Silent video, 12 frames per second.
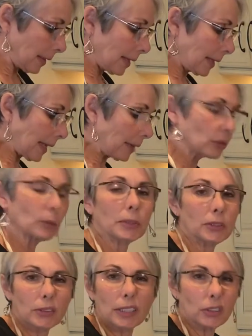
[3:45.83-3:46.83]
gave some
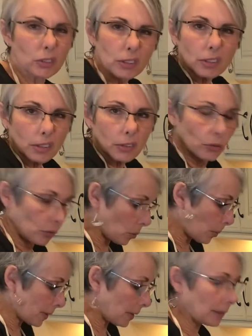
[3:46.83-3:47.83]
distinction to the
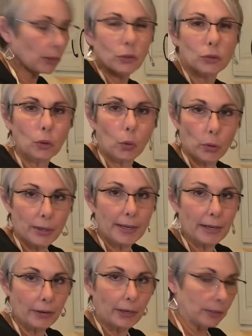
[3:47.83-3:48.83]
soup. It didn't look so
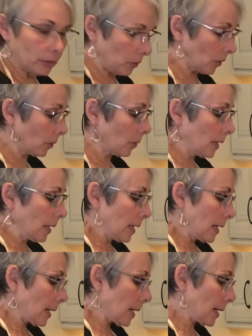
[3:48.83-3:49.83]
ordinary. So
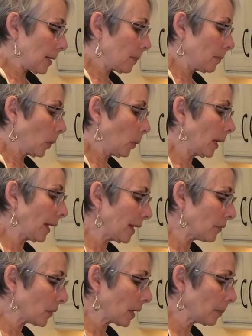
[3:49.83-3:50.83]
when I
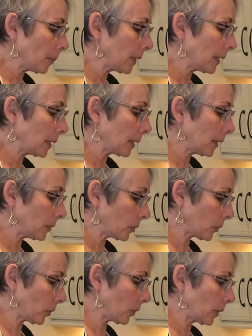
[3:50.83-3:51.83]
have company and I
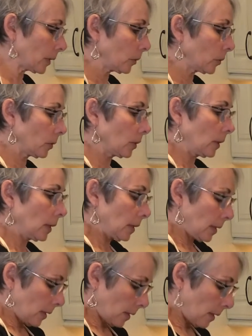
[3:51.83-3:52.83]
serve this,
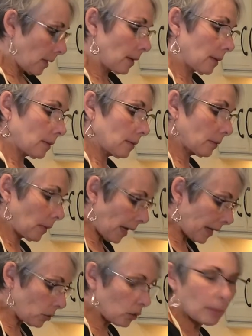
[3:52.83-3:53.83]
I
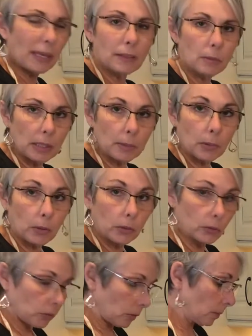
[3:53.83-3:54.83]
usually make the
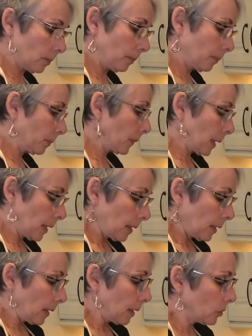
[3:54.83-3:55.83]
meatballs.
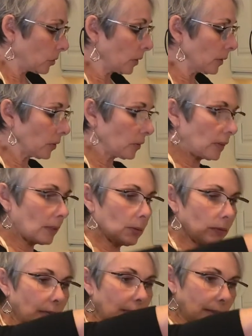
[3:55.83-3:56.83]
As you can see, we've
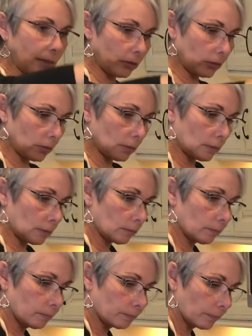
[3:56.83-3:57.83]
got this
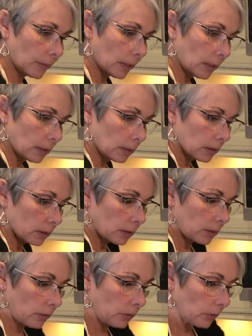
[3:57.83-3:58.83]

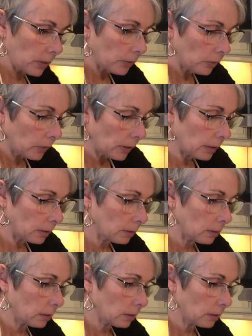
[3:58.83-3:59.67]
disgusting